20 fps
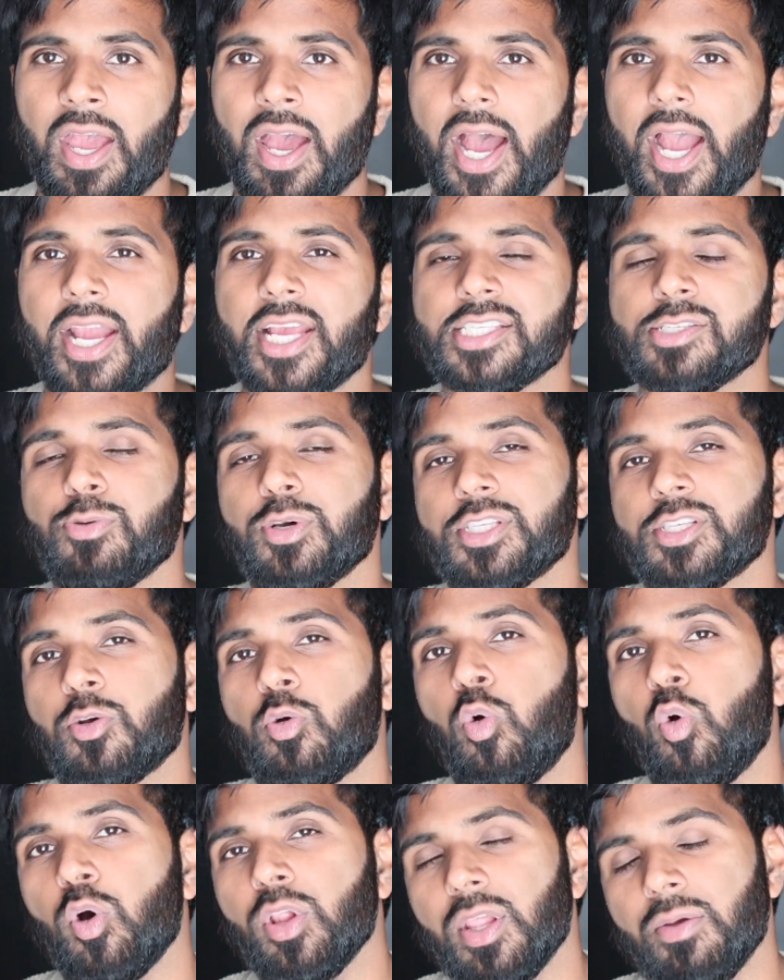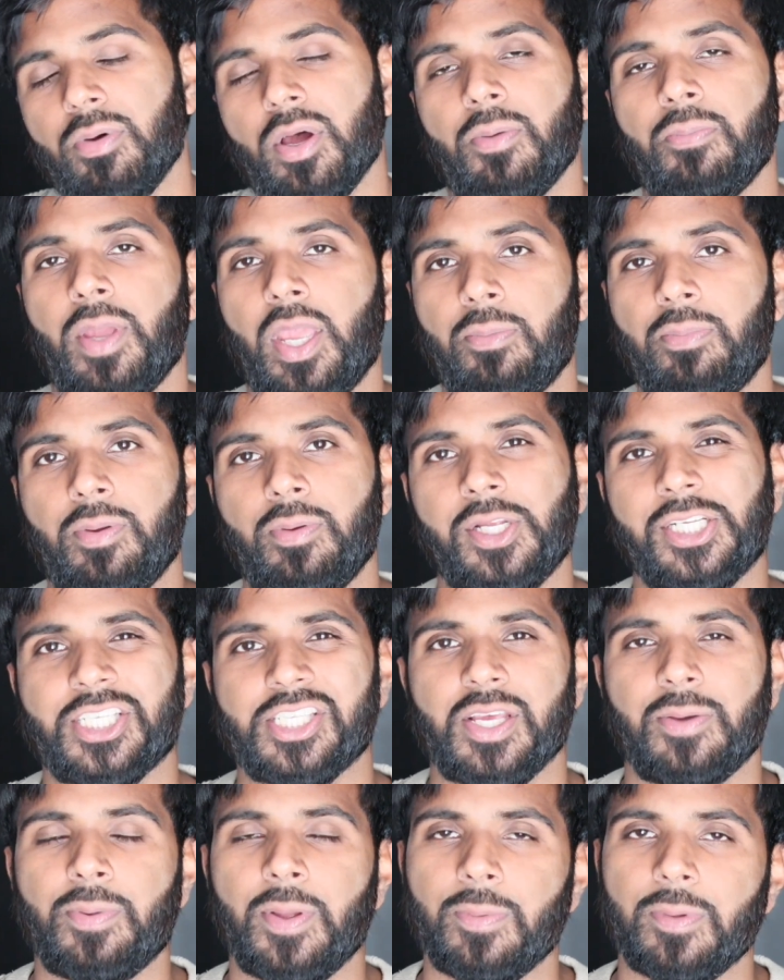I guess what's cool about Baby Beach,
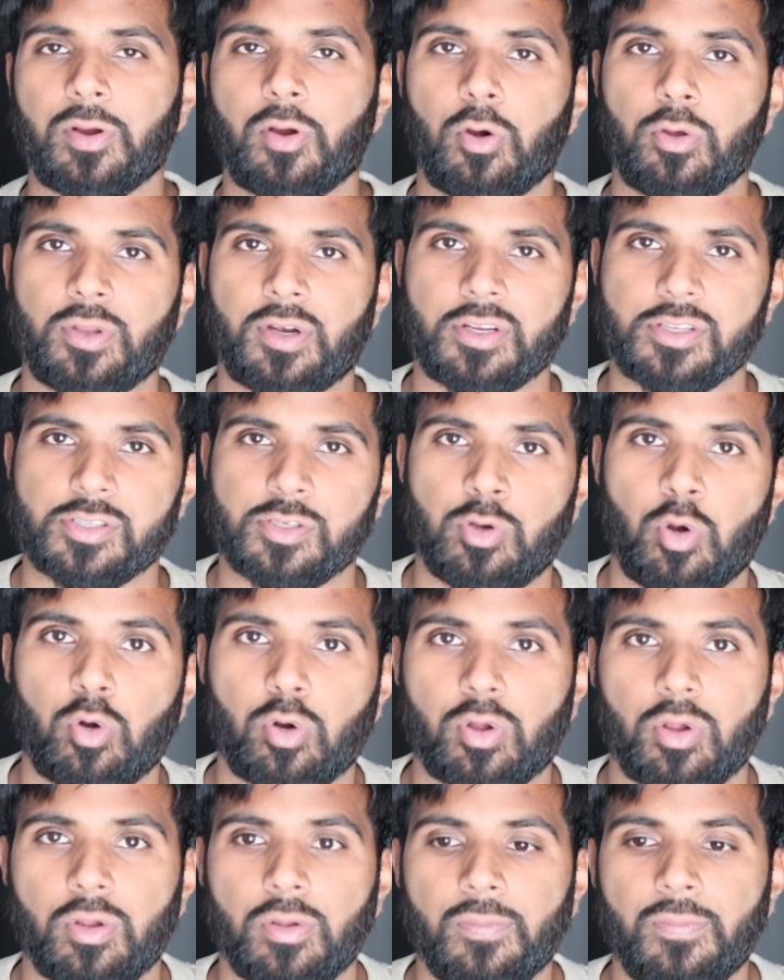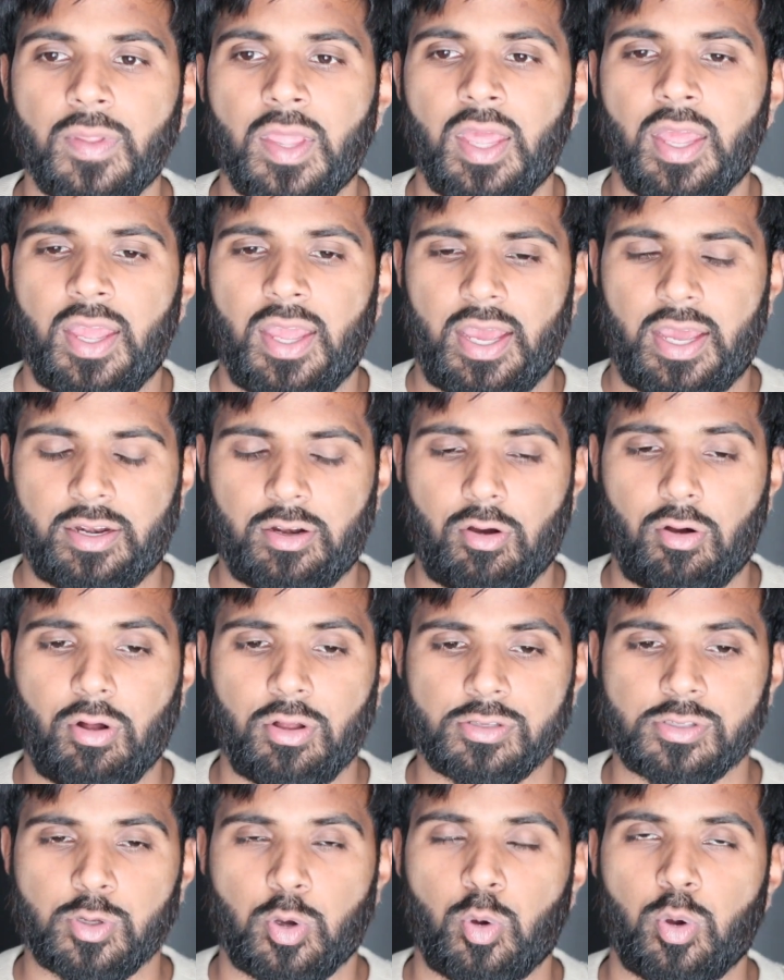some people go there to snorkel. And
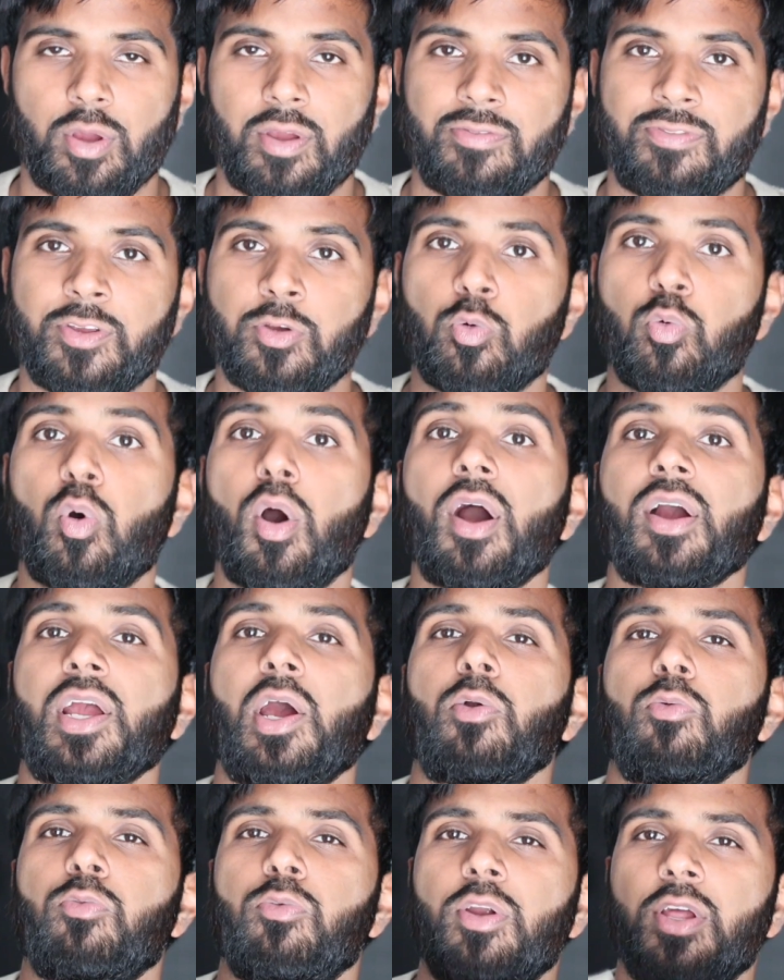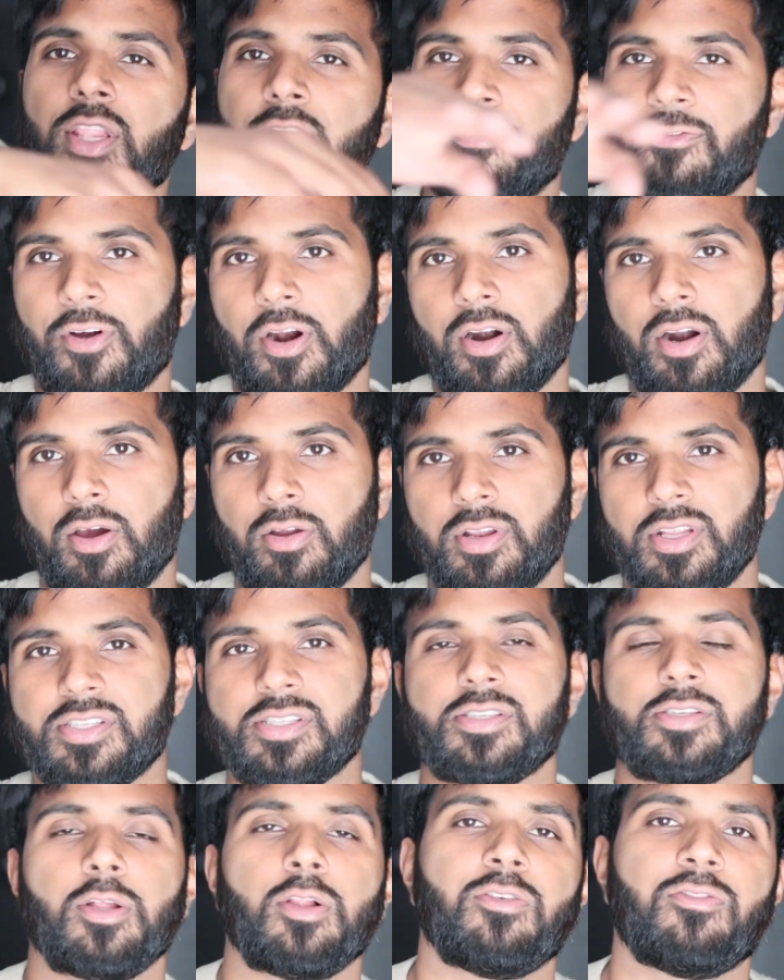also, if you walk out really far out, it's
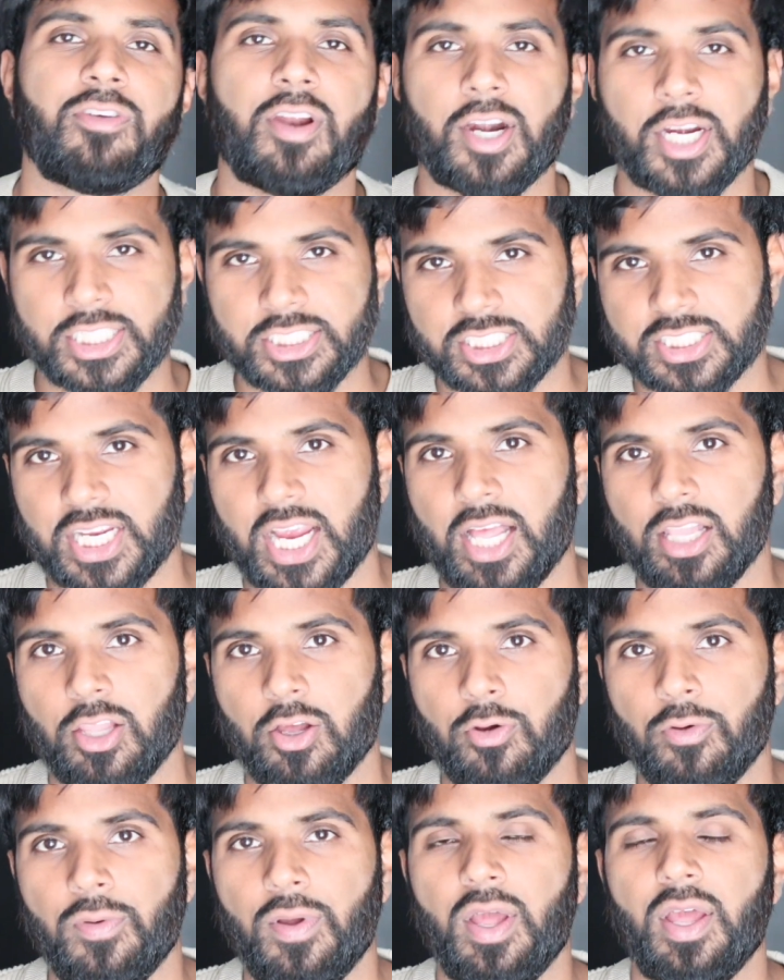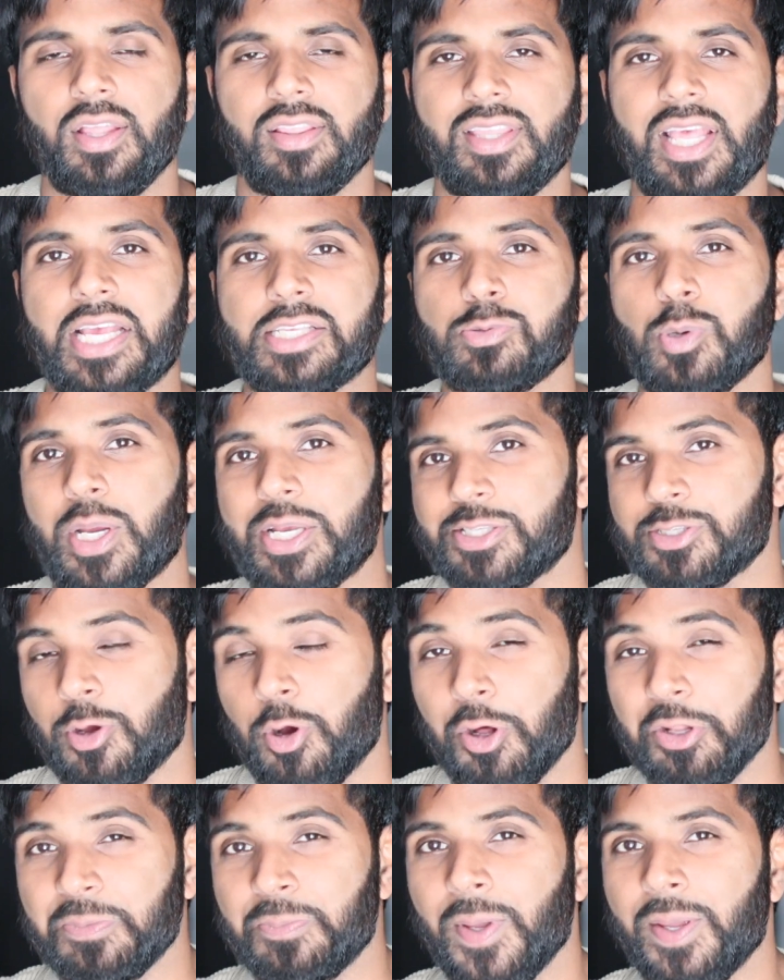still very shallow. That's why it's
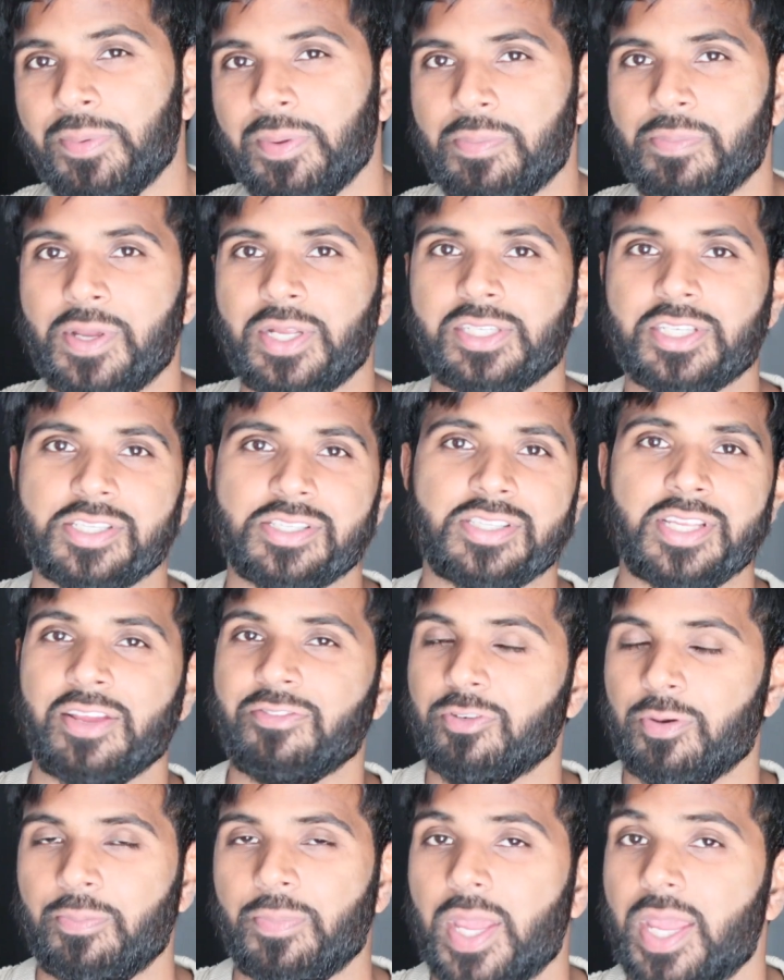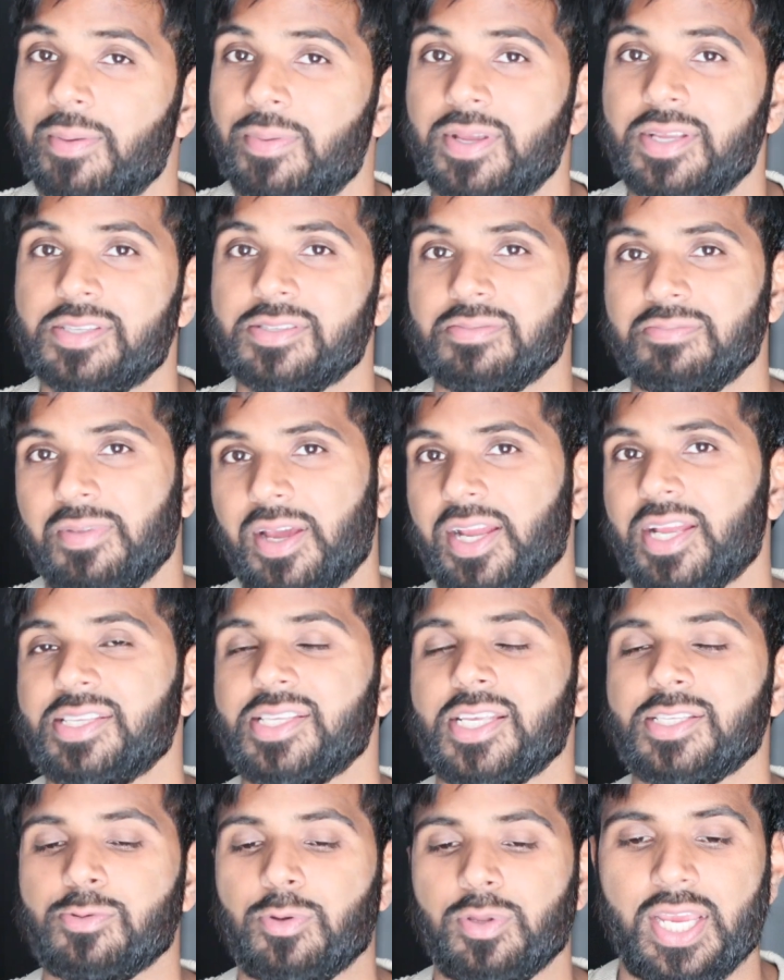called Baby Beach. It's safe for babies. I guess
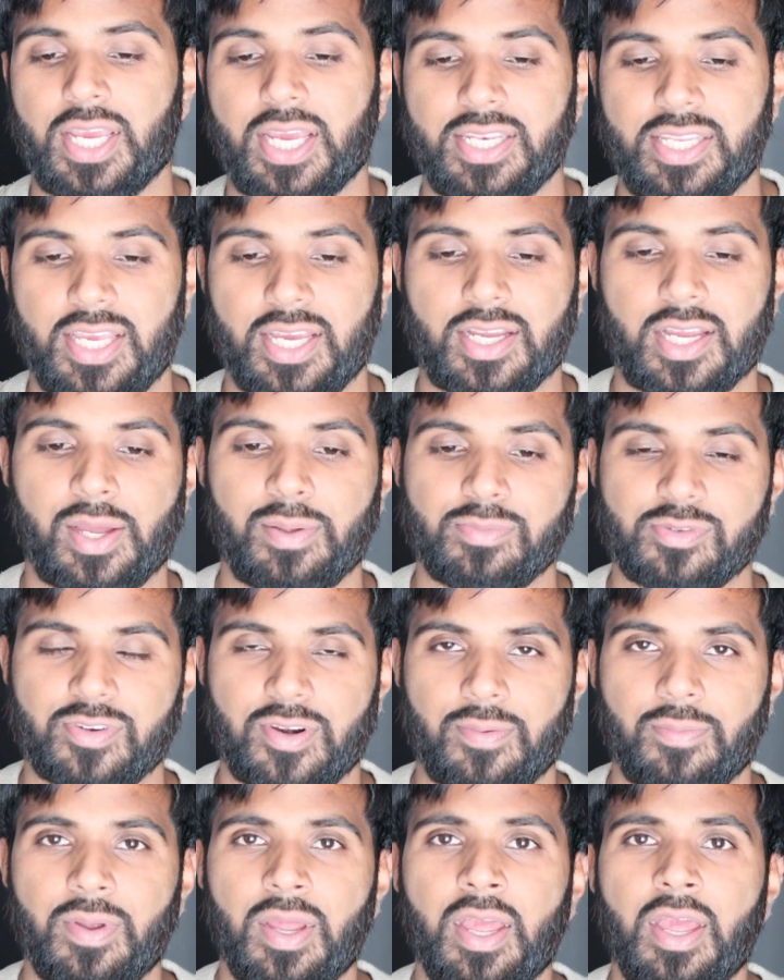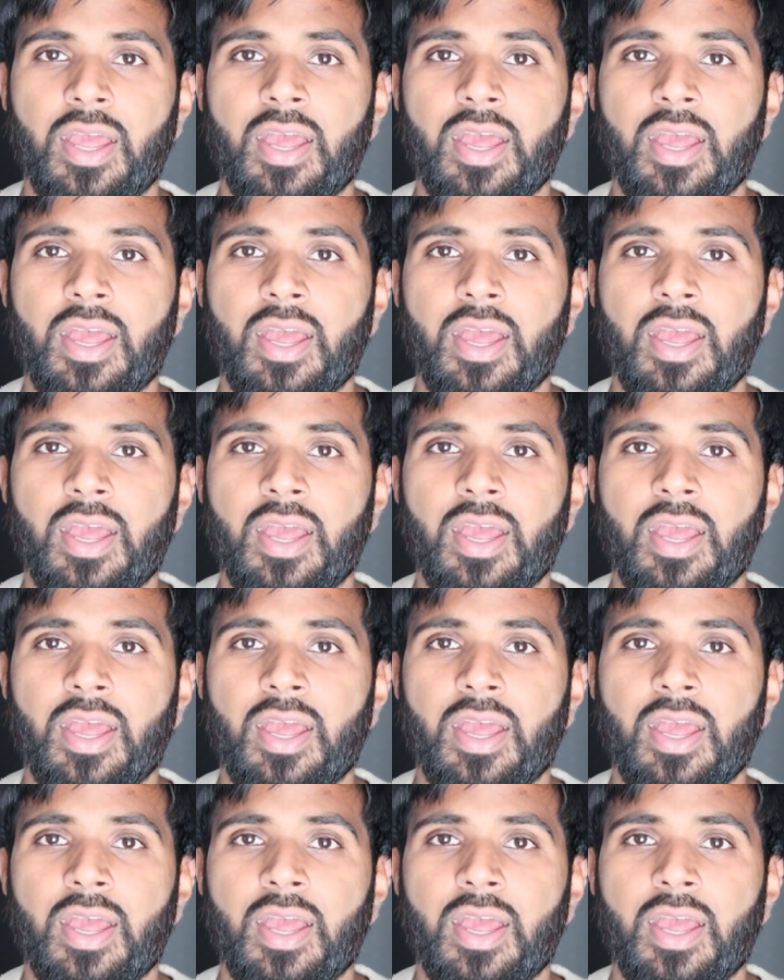that's idea comes from.